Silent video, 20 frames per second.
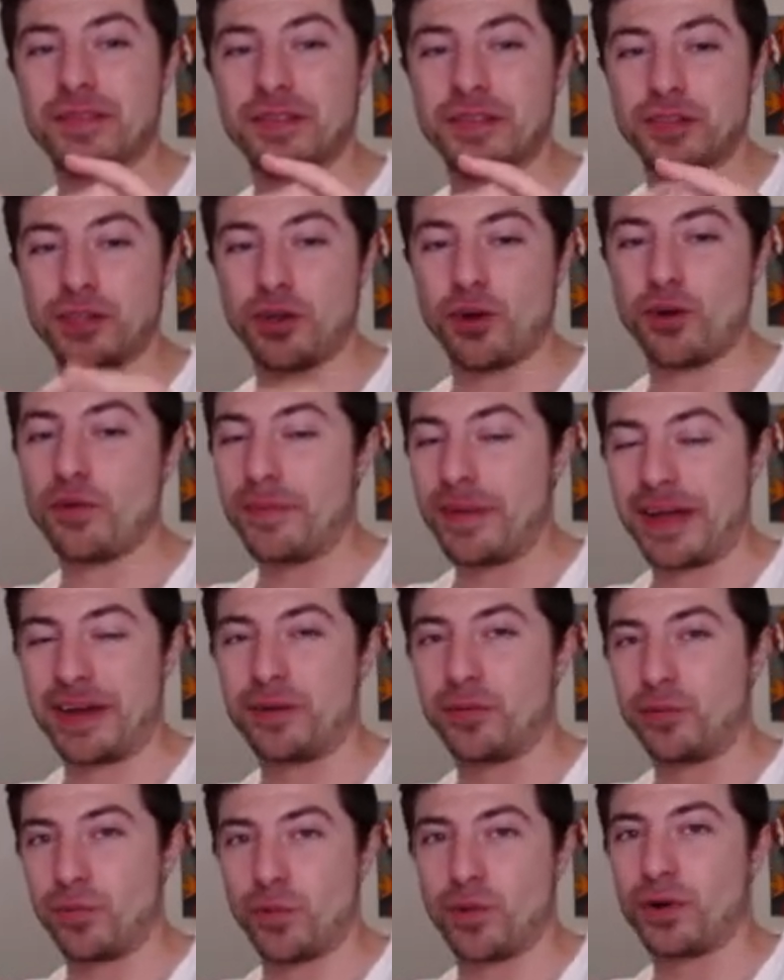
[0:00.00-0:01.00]
no
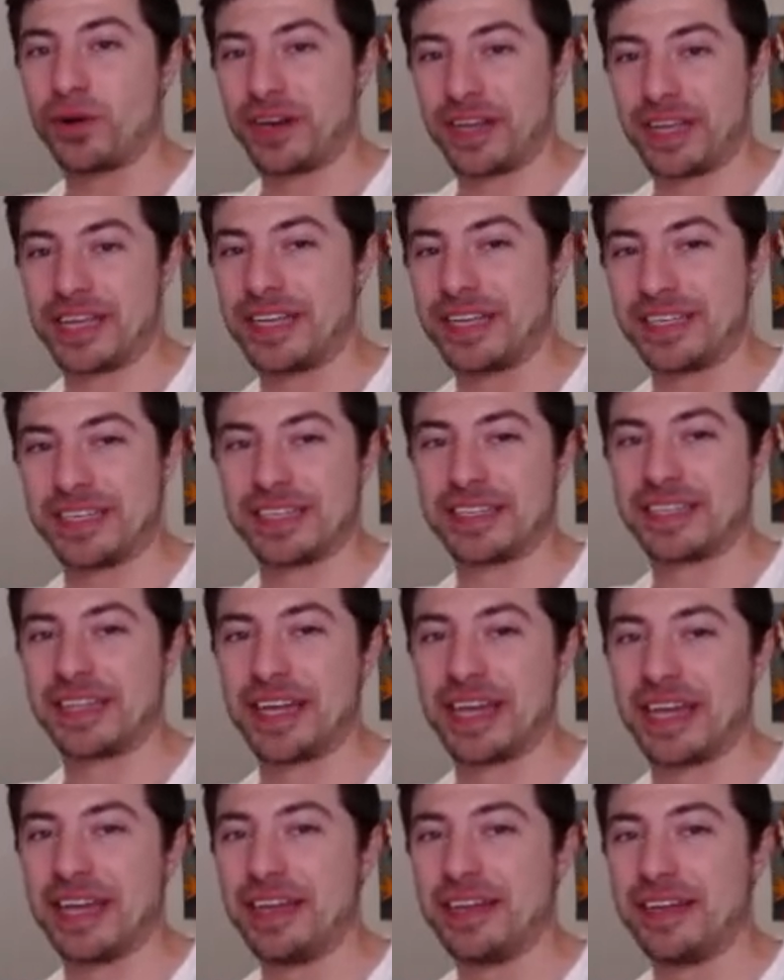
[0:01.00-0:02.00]
matter what he did
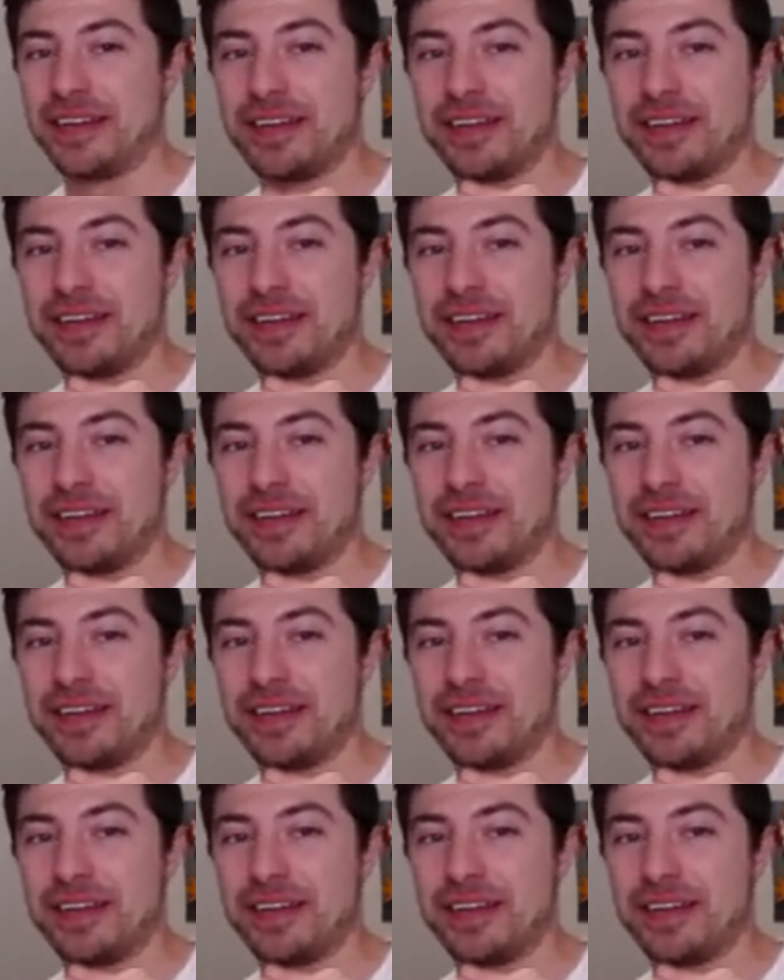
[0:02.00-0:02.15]
there,